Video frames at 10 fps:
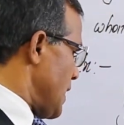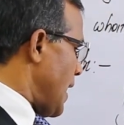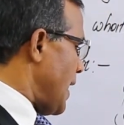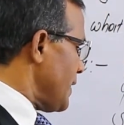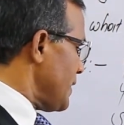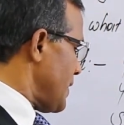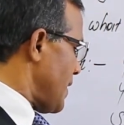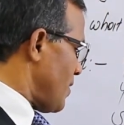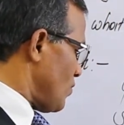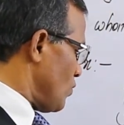I
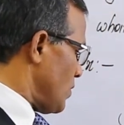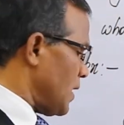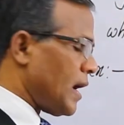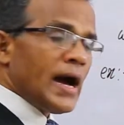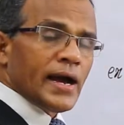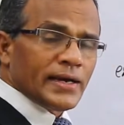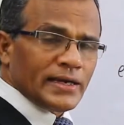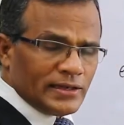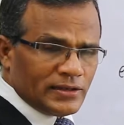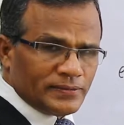have,
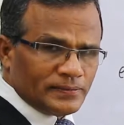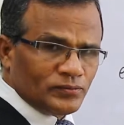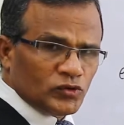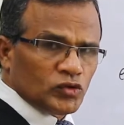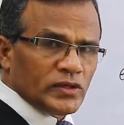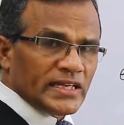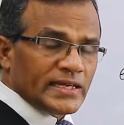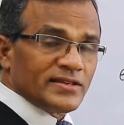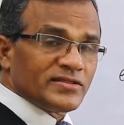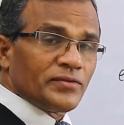I. So in the
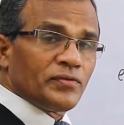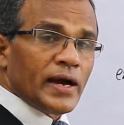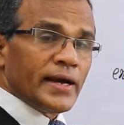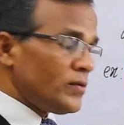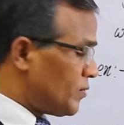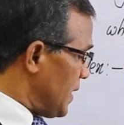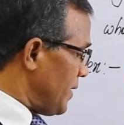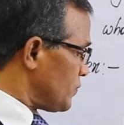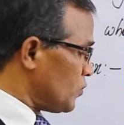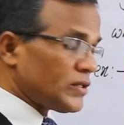case of I, we
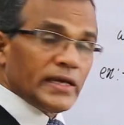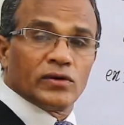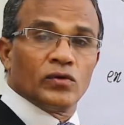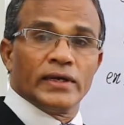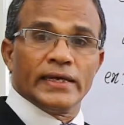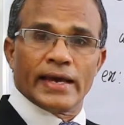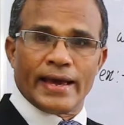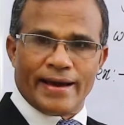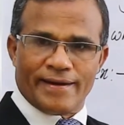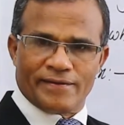have to take only
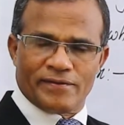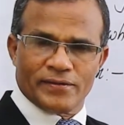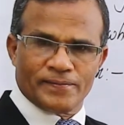have.